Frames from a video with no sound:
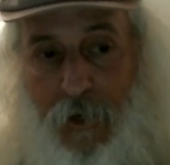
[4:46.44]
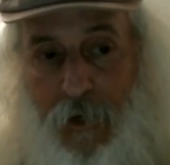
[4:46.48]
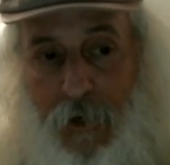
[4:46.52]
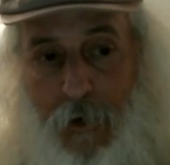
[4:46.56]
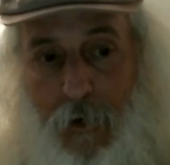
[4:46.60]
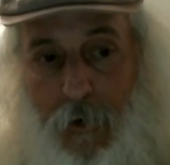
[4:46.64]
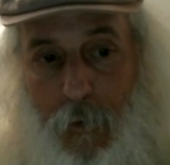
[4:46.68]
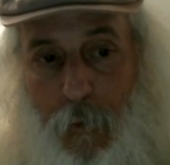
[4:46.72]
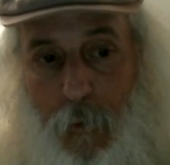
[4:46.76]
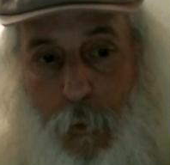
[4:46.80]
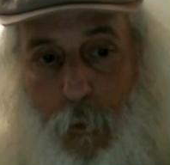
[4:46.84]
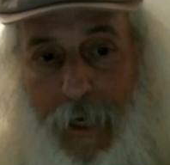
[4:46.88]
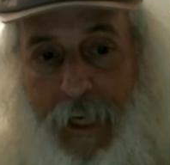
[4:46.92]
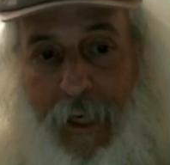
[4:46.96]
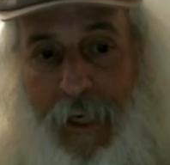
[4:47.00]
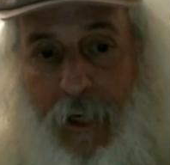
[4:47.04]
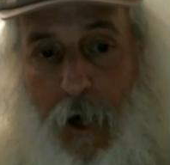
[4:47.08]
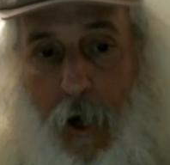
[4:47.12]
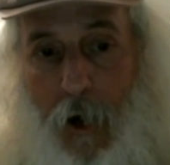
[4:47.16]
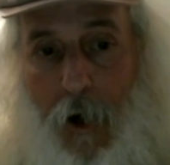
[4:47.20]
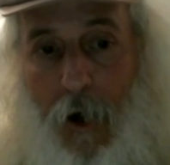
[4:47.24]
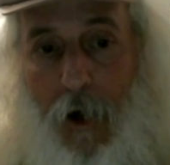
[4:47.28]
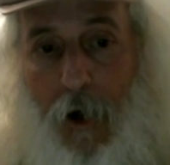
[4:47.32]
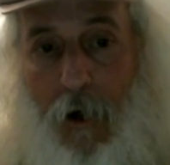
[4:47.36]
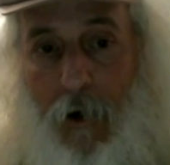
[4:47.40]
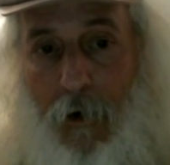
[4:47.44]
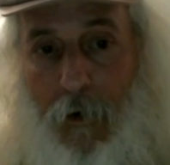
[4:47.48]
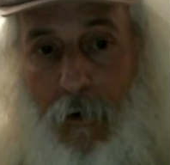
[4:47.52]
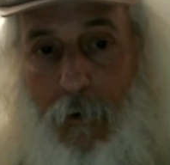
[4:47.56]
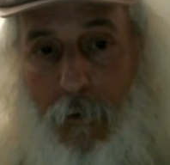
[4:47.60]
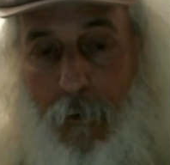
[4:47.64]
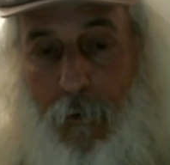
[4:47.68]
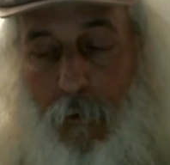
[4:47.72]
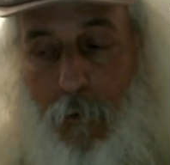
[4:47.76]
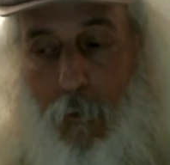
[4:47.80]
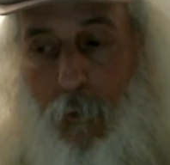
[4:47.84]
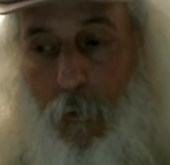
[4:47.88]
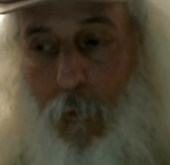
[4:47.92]
And so we
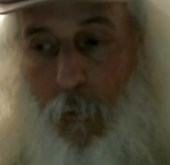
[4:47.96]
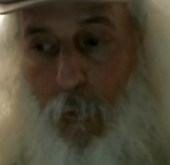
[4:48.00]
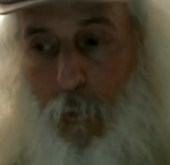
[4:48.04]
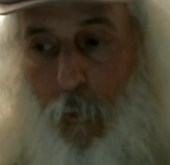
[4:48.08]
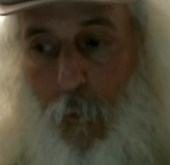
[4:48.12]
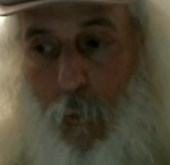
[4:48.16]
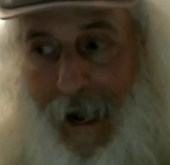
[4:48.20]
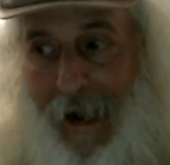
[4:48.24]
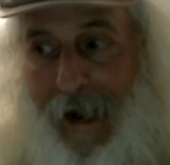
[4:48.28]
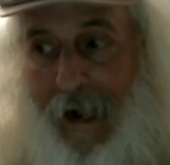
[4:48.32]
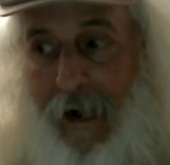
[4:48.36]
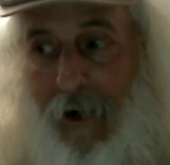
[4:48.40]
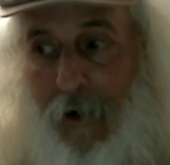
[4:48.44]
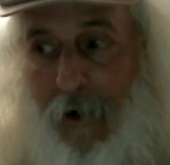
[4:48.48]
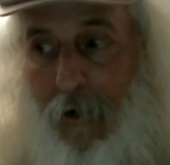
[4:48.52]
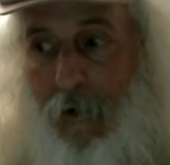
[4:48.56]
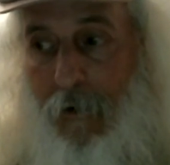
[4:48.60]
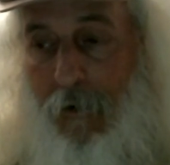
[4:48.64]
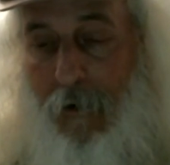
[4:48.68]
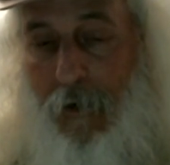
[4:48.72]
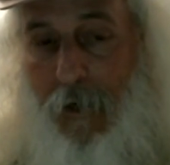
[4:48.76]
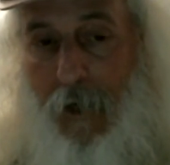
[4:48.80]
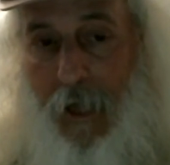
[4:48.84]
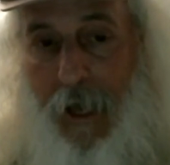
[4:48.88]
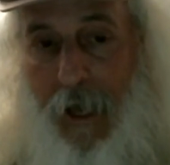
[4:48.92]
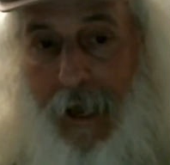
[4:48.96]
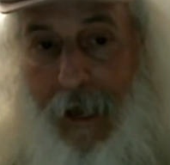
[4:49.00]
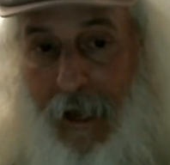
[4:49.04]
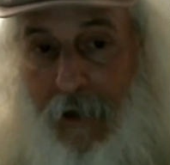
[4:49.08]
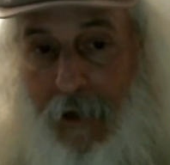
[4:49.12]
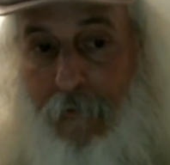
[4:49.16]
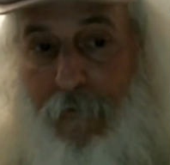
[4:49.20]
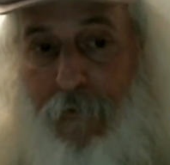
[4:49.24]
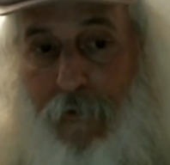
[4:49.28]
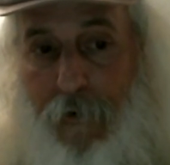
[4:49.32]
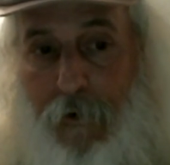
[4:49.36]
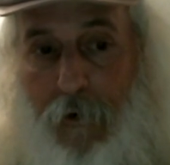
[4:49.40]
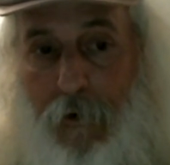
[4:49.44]
are
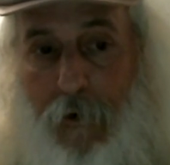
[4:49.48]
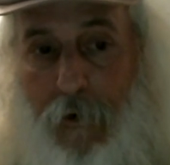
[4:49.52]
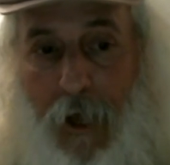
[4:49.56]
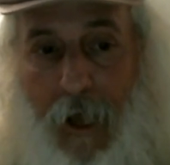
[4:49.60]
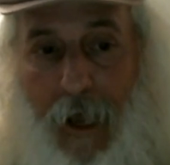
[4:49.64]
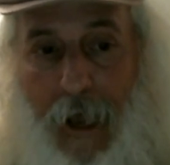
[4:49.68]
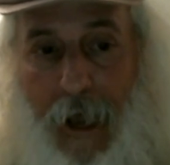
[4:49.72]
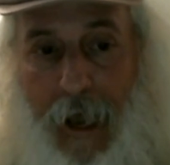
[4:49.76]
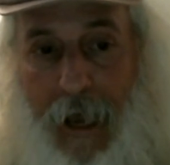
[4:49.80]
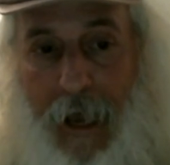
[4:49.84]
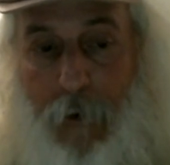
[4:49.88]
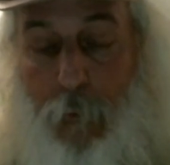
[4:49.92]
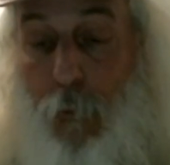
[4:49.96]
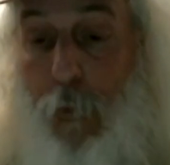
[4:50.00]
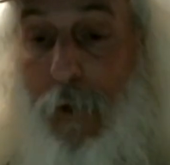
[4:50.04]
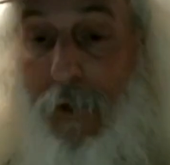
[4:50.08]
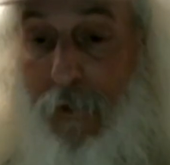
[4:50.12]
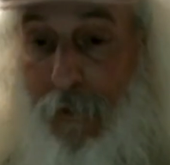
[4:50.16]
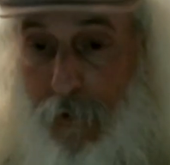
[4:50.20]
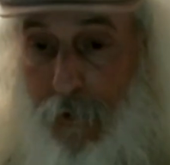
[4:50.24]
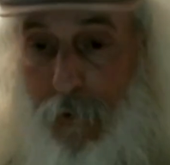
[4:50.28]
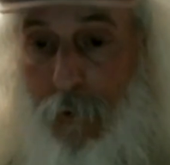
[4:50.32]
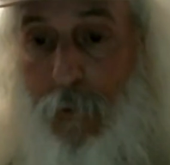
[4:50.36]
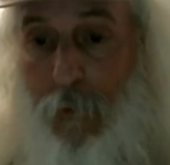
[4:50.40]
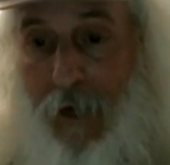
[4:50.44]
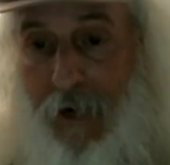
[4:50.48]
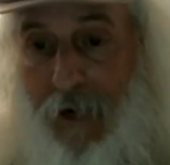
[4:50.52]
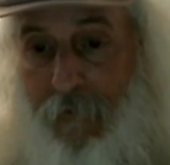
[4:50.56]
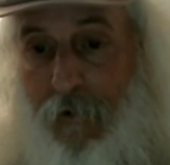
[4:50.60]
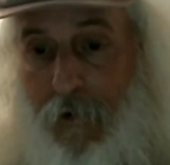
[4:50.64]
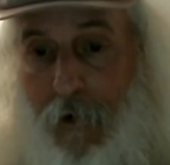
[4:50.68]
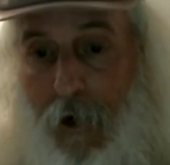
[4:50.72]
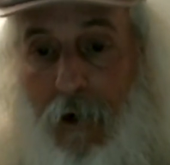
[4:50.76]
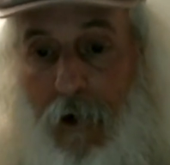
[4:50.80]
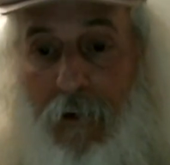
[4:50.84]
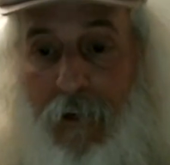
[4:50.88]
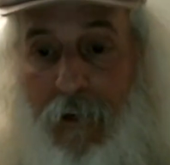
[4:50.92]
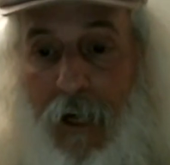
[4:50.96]
wherever and with whoever
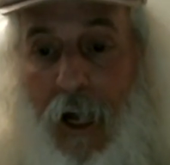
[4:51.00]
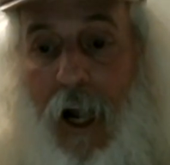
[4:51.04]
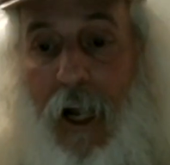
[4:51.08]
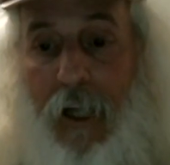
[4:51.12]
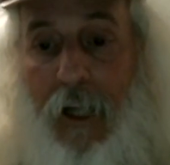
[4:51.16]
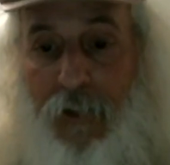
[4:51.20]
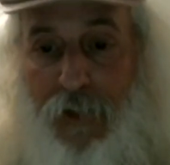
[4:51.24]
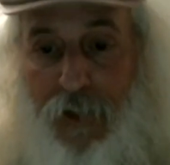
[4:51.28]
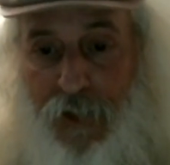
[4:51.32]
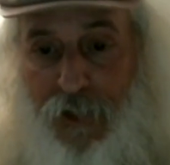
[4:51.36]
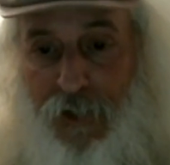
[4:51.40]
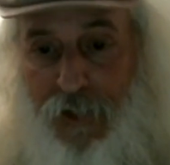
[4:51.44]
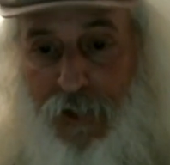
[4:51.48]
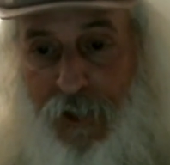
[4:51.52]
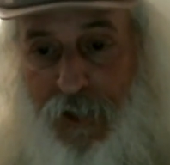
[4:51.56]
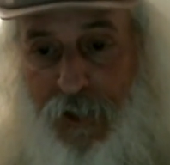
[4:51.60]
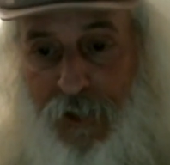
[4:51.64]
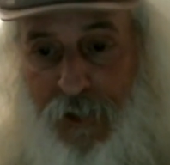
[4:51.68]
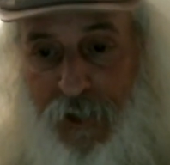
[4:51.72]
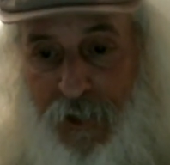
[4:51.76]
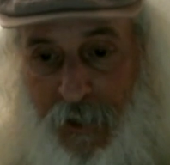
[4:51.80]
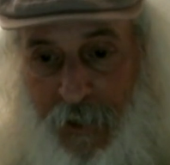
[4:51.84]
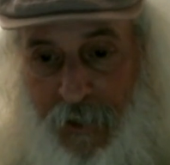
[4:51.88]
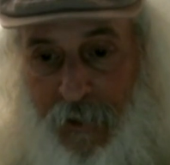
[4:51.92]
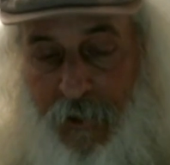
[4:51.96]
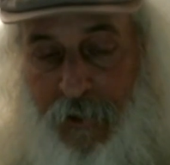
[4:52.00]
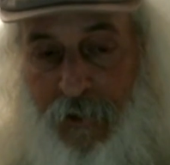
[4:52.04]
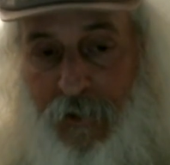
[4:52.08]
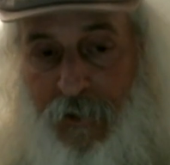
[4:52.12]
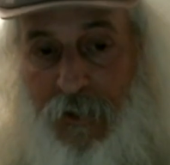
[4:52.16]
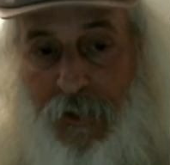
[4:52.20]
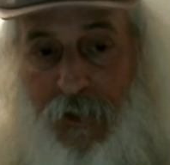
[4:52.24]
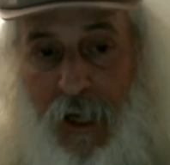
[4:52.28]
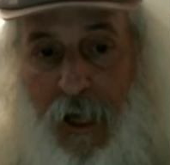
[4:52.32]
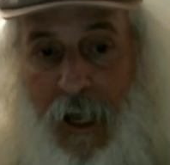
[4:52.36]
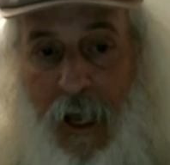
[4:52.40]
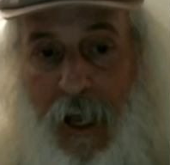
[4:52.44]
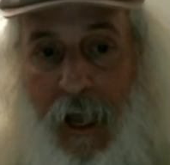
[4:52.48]
our consciousness is.